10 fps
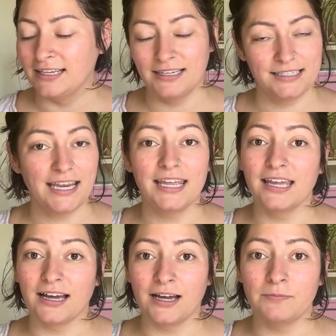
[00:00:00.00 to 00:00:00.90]

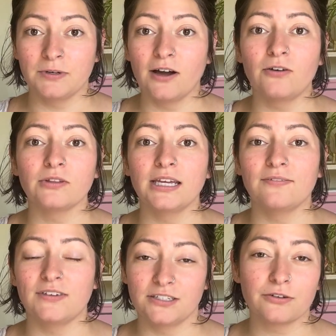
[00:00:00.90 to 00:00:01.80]
taking up not only
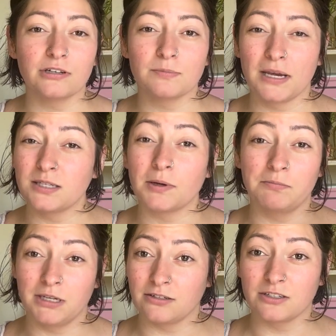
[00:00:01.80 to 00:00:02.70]
physical space, but
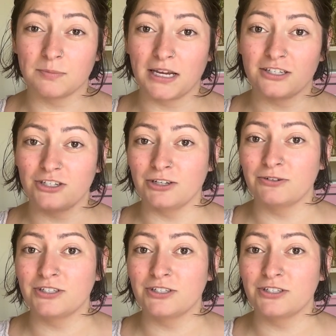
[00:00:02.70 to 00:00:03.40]
mental space too.